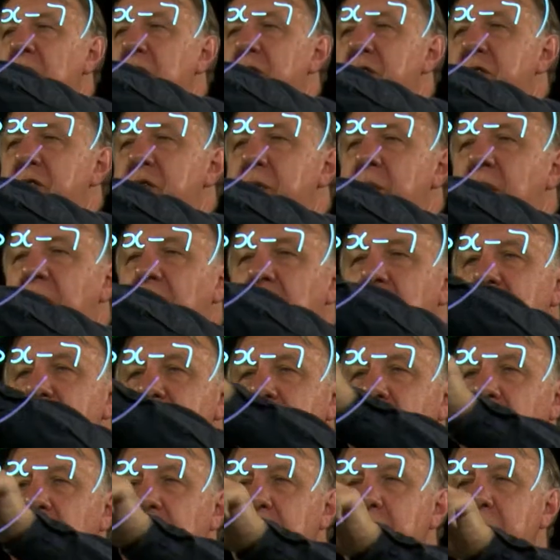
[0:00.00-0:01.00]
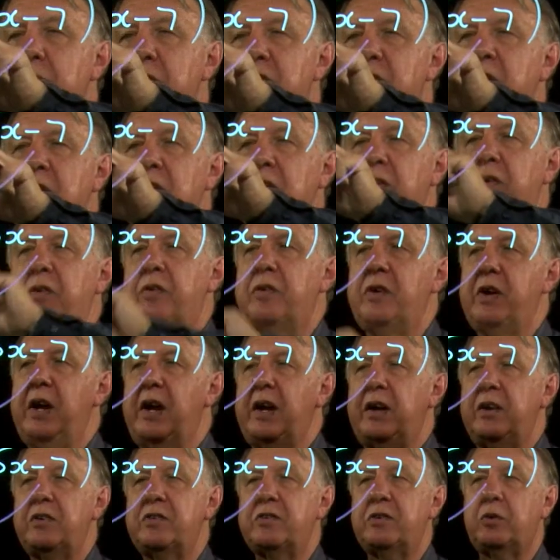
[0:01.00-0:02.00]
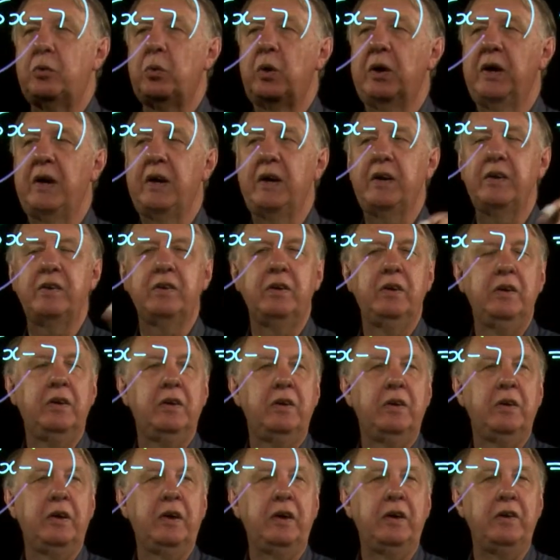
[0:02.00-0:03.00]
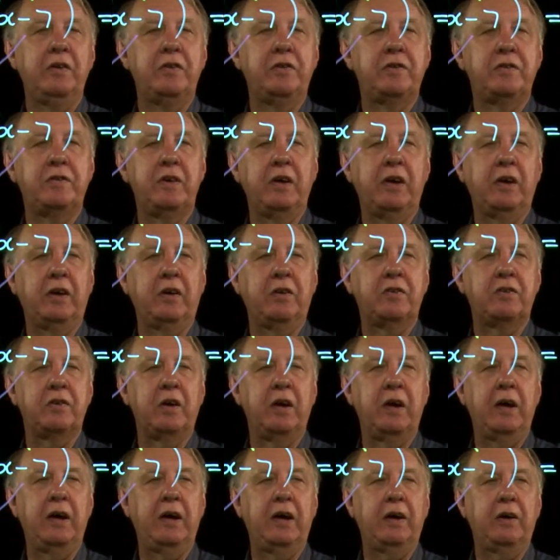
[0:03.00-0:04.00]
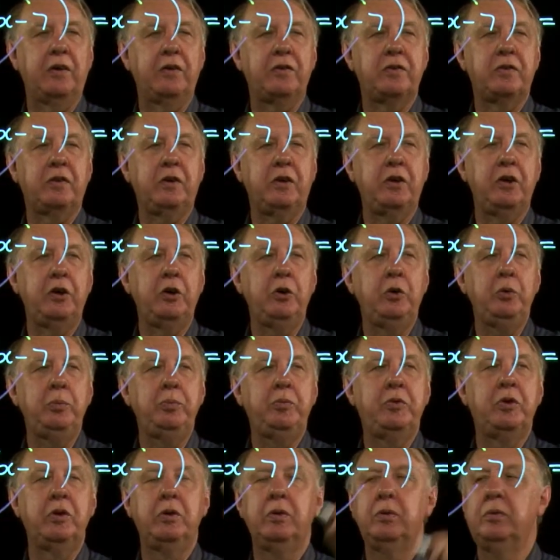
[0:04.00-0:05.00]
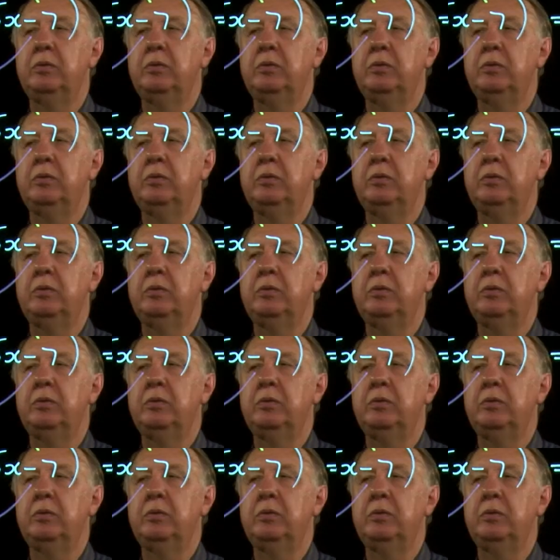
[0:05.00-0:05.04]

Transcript: 2x times 3x squared is 6x cubed.